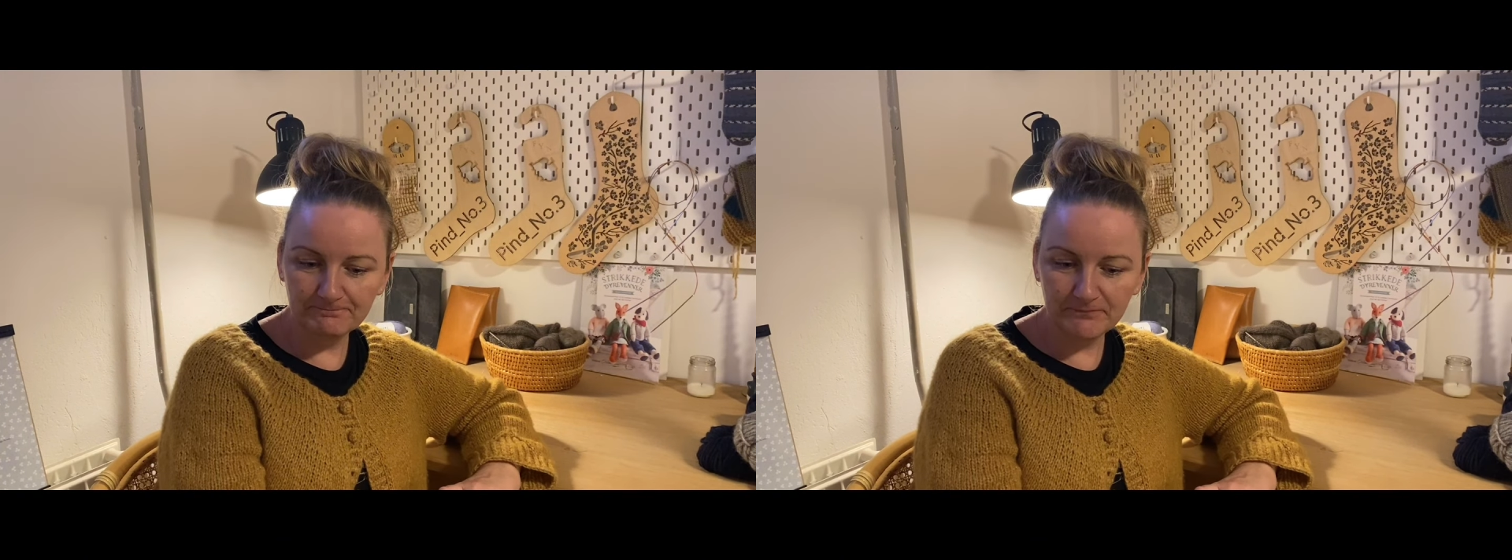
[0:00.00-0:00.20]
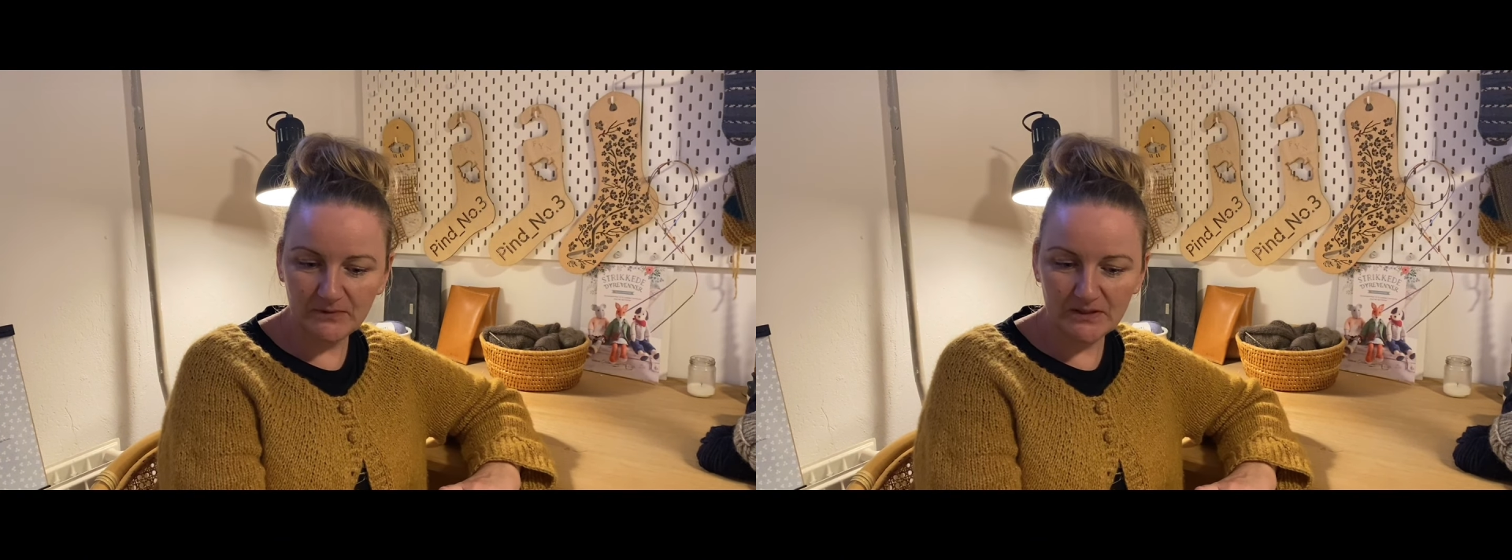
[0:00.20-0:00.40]

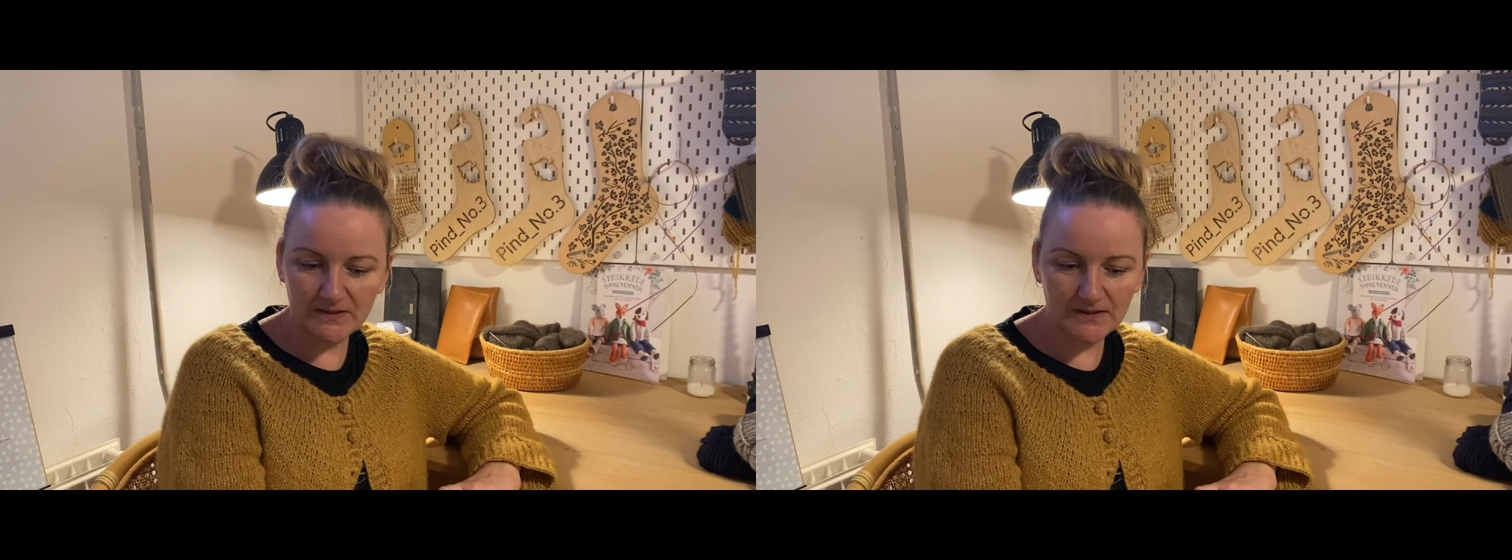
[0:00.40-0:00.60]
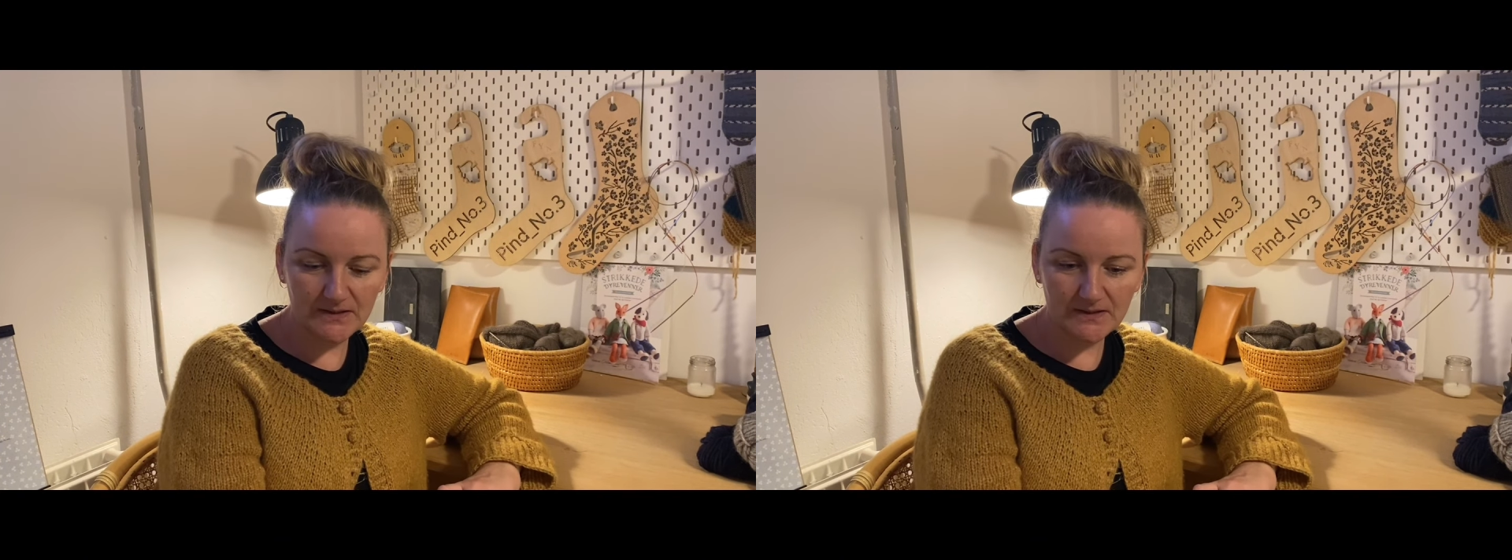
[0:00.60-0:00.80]

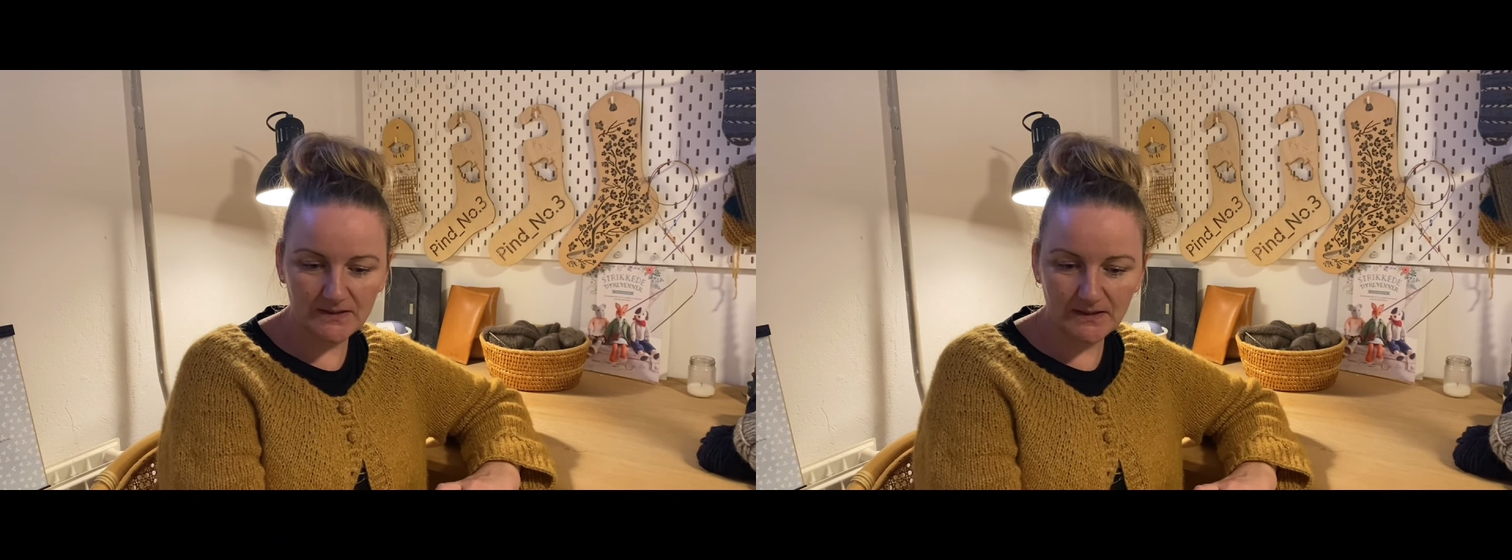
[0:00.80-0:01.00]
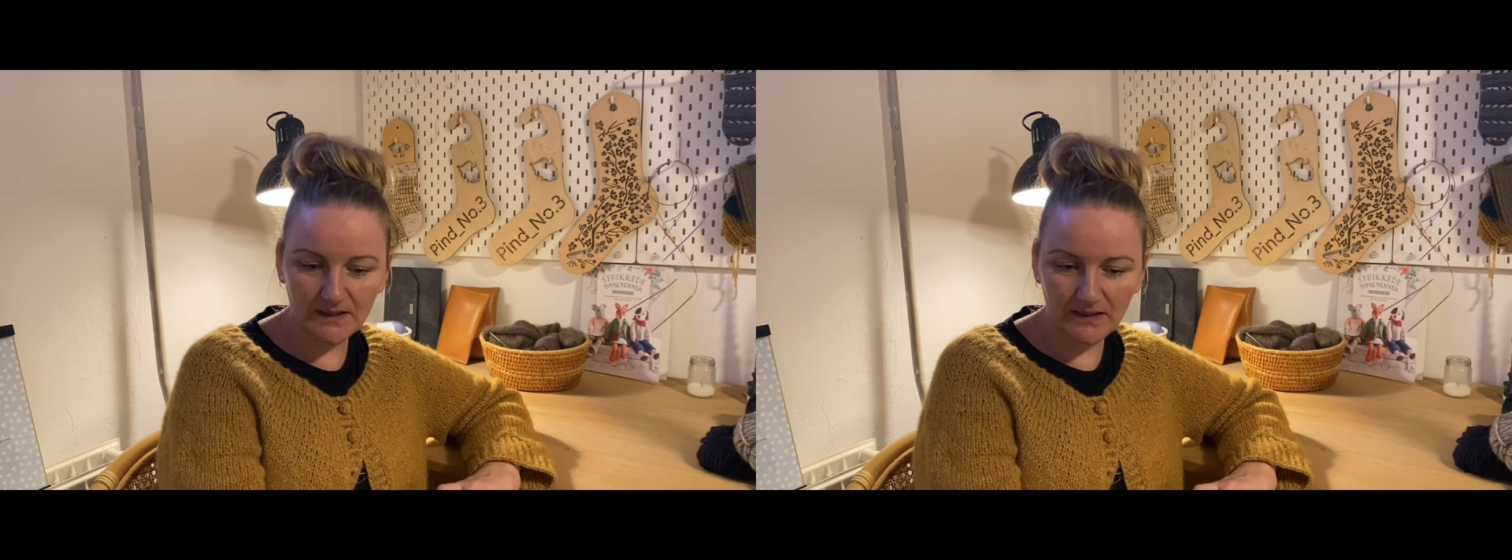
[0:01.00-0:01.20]
Yes,
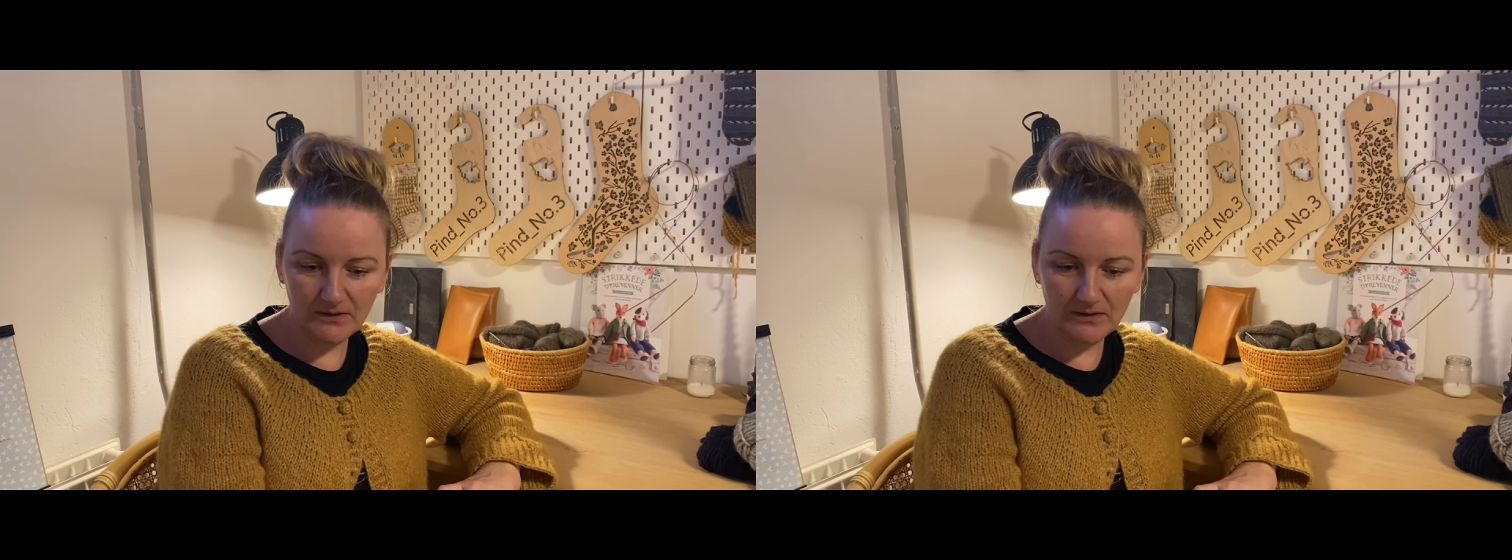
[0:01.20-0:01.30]
then I